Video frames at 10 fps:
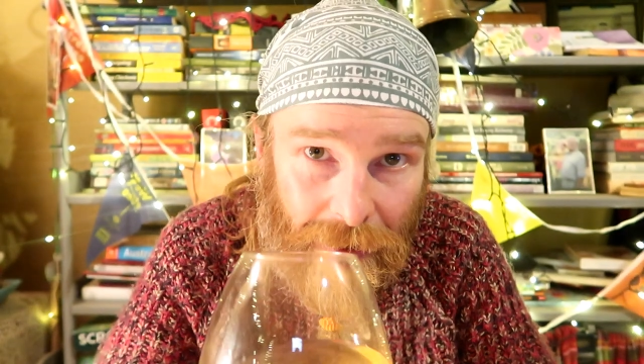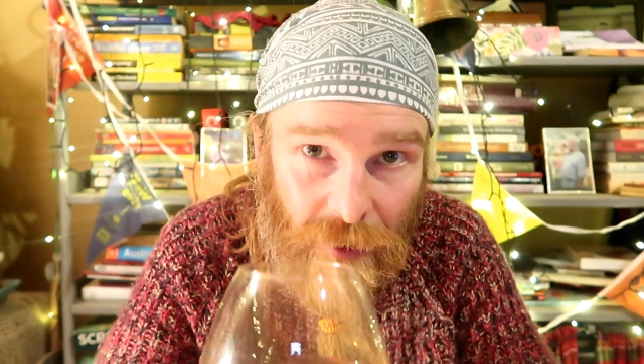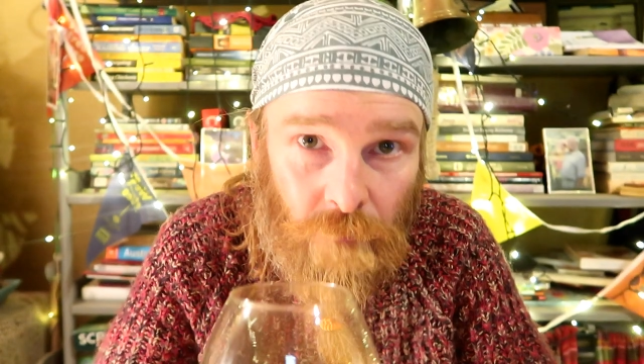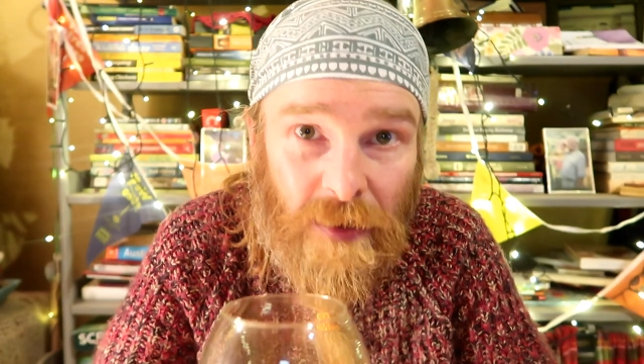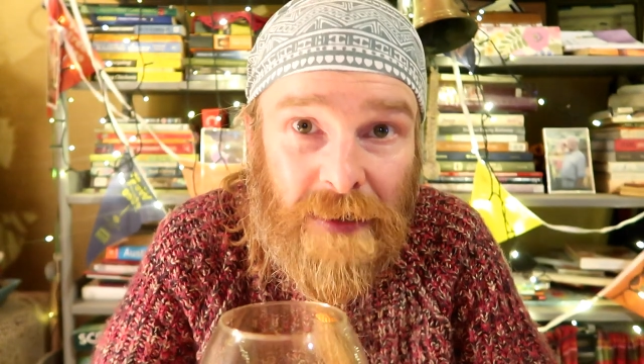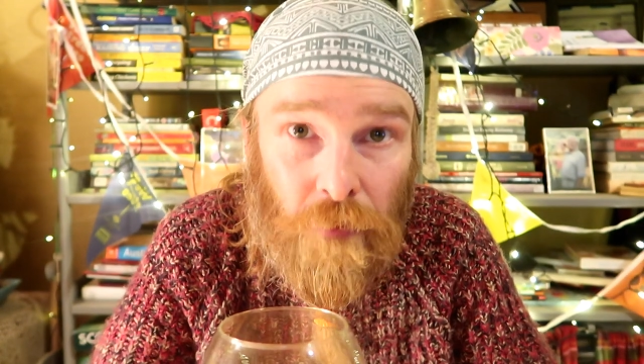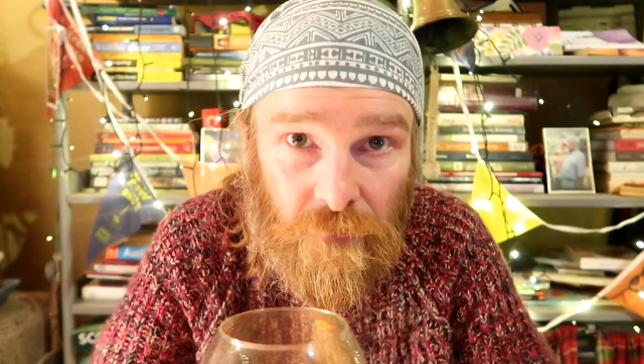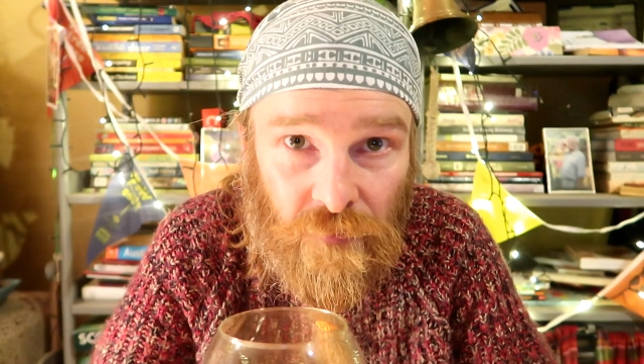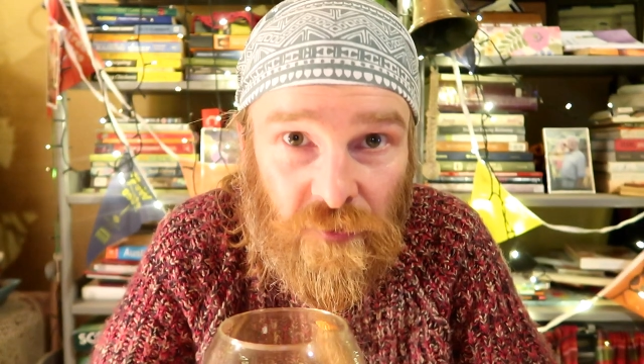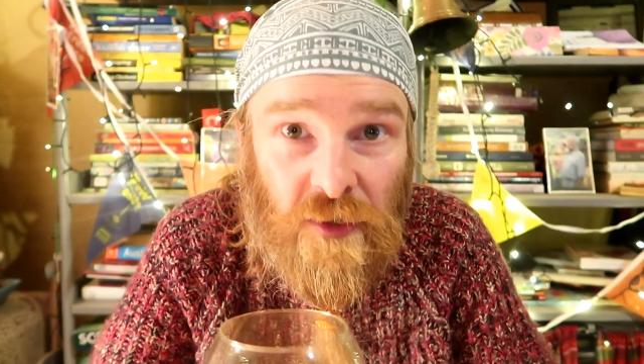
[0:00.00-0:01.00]
how many
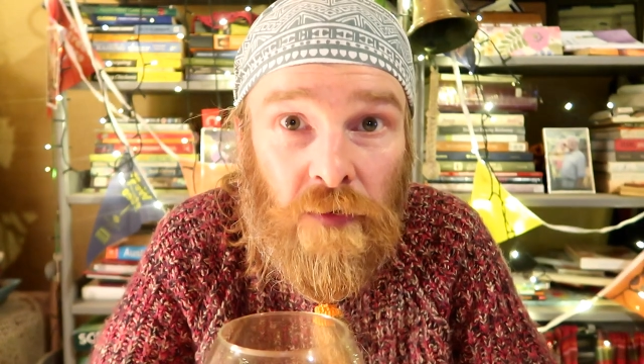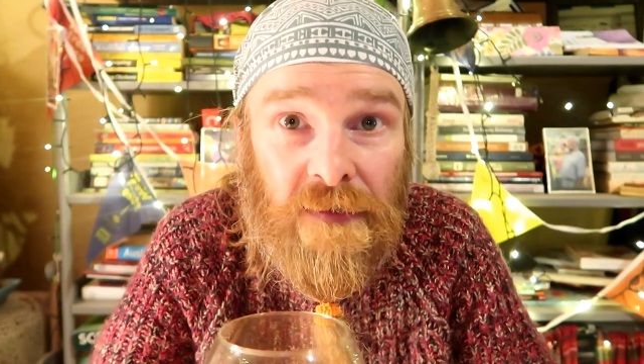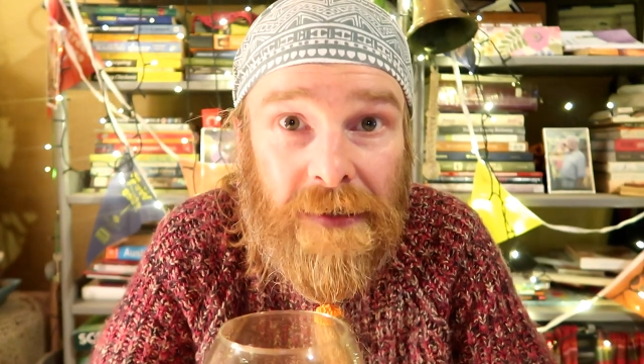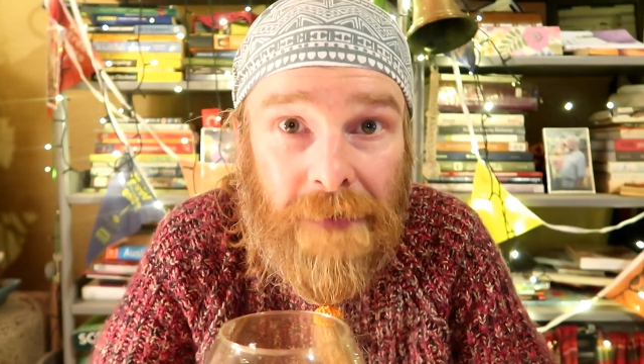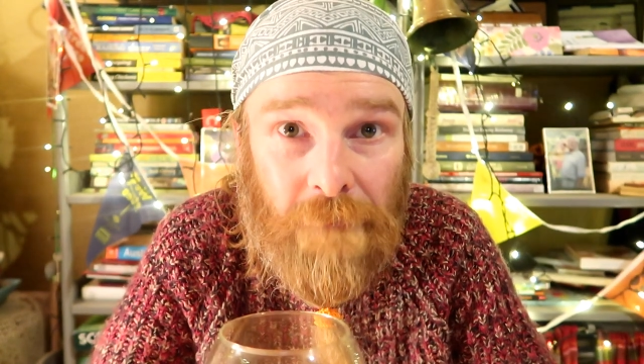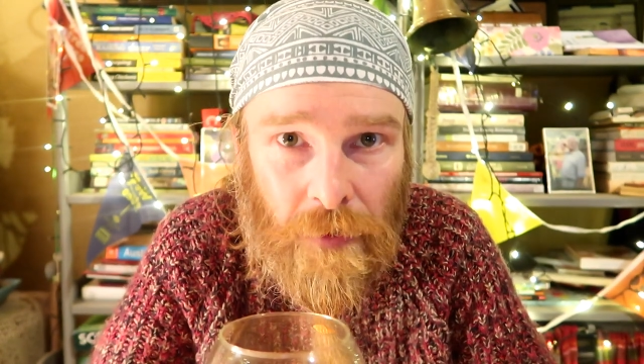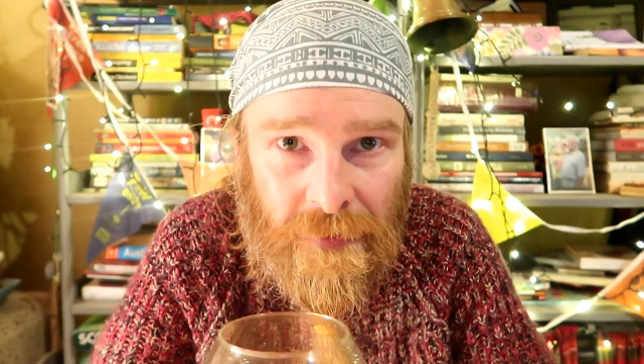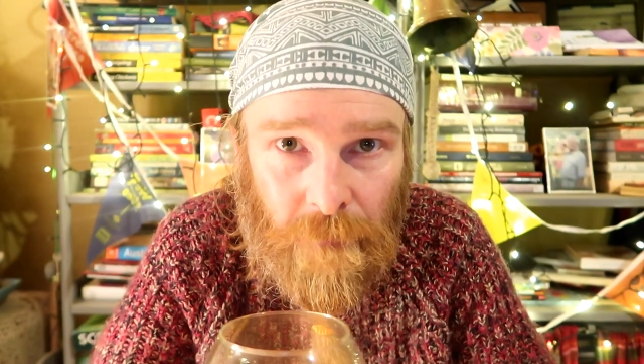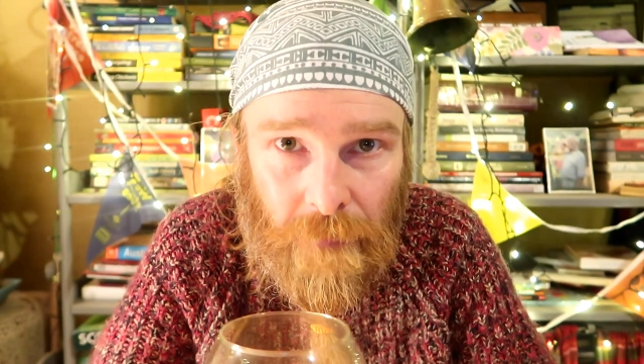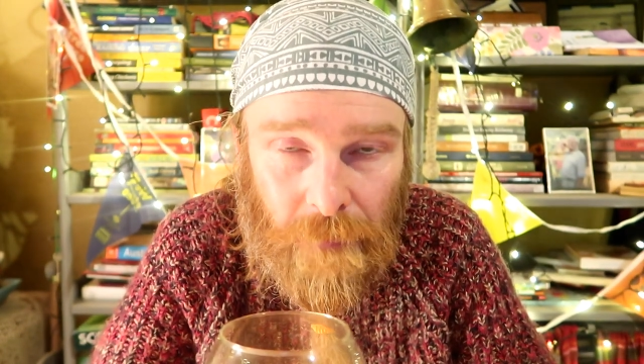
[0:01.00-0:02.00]
bottles you want to give
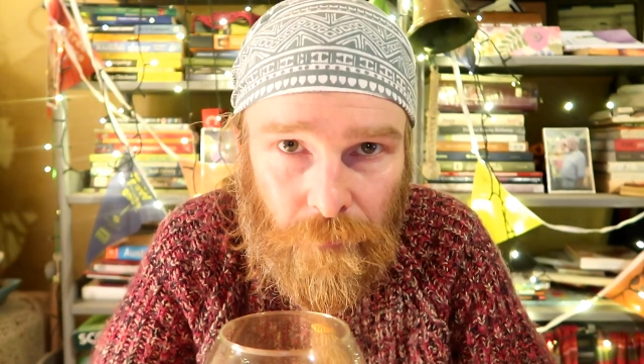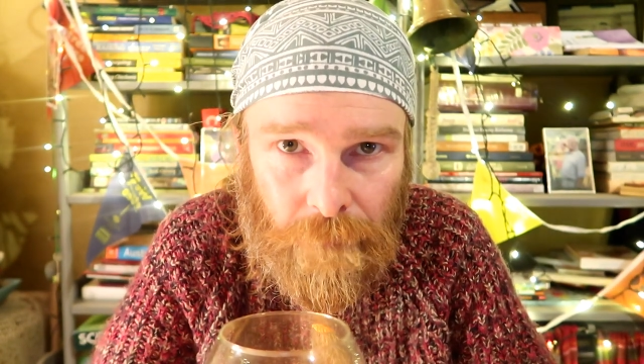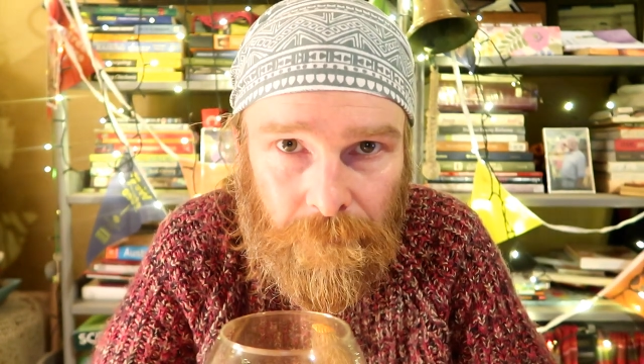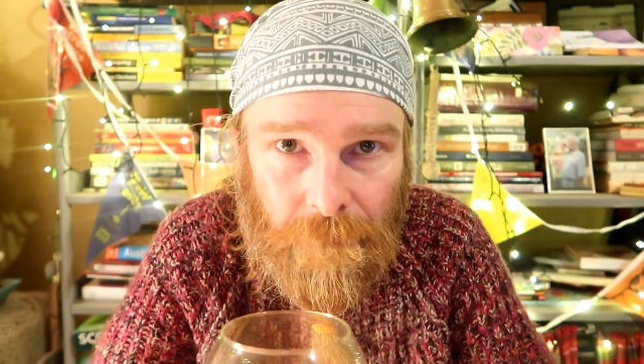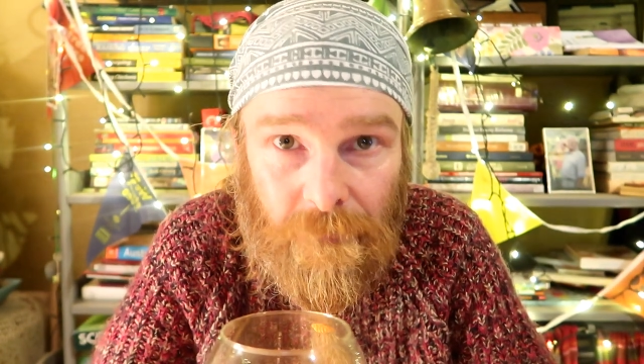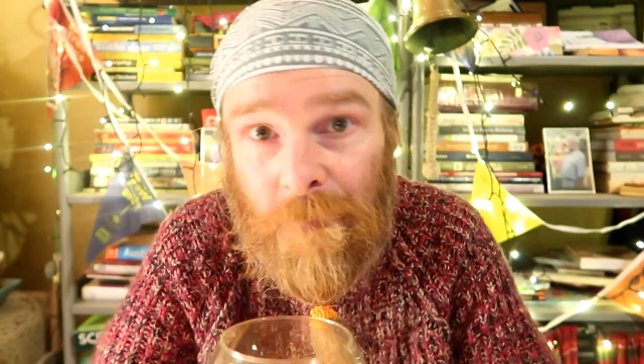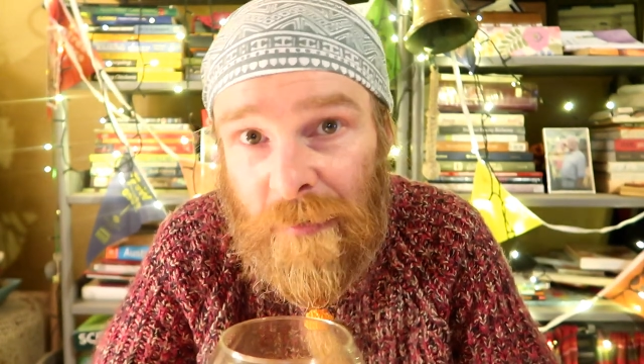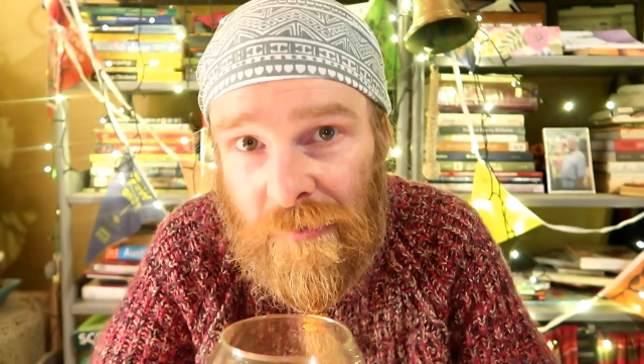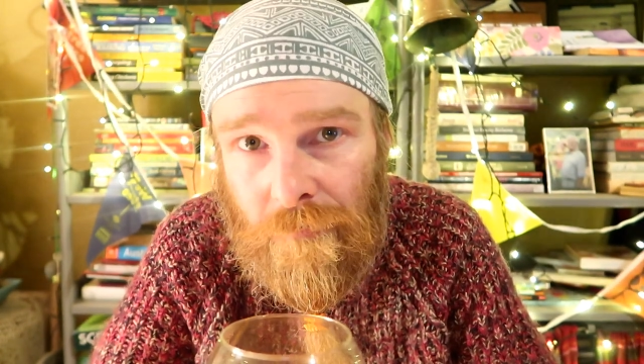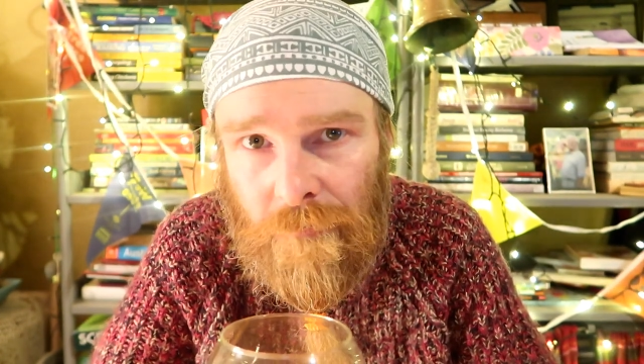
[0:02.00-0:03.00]
away to people,
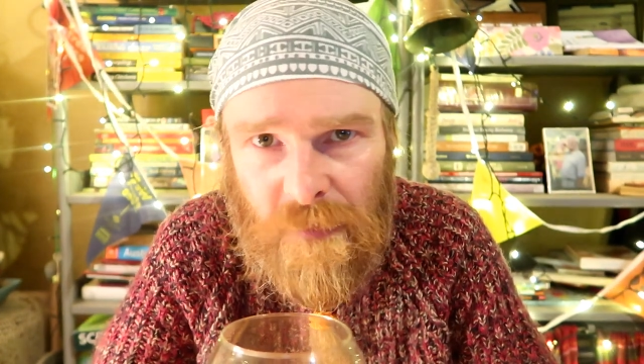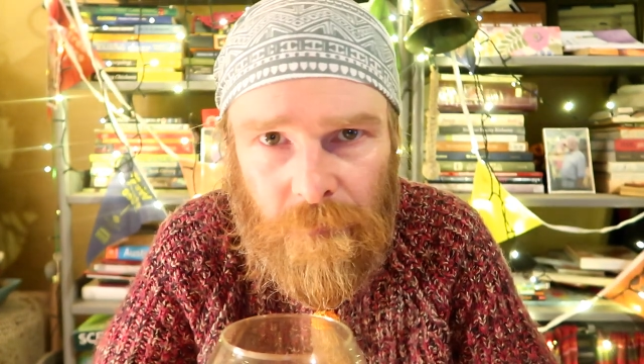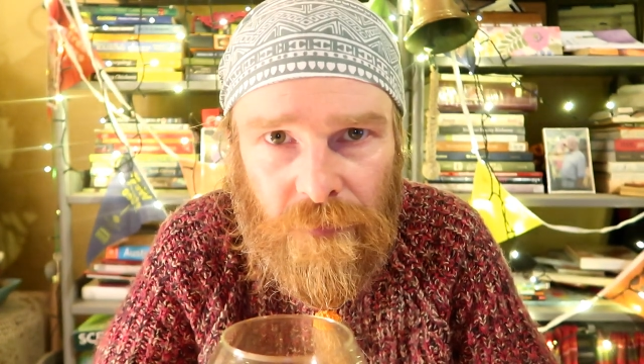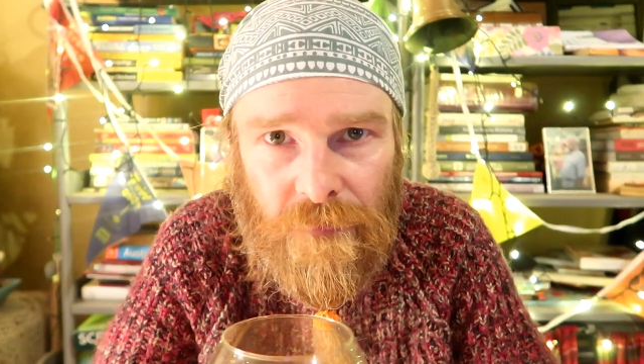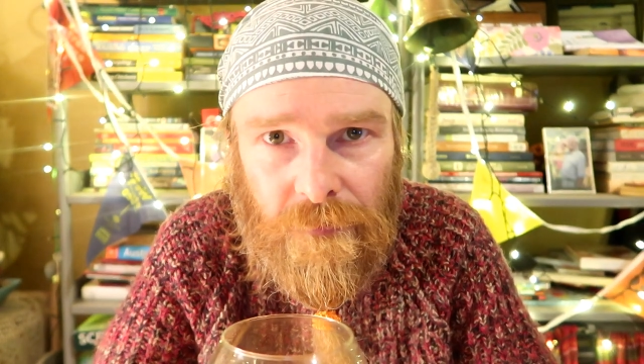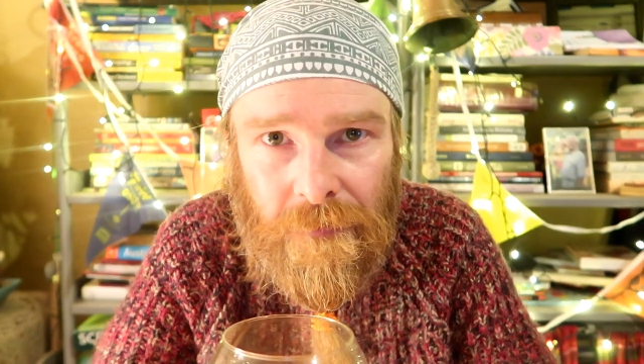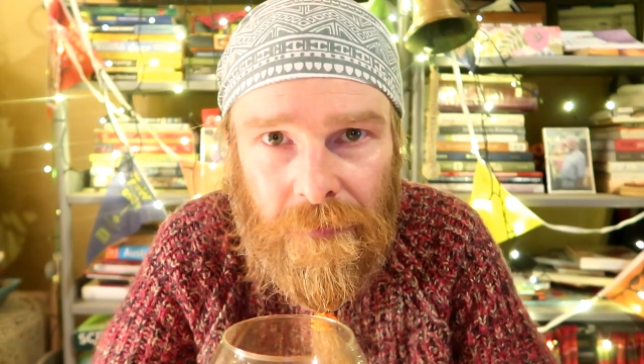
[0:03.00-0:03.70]
especially at Christmas.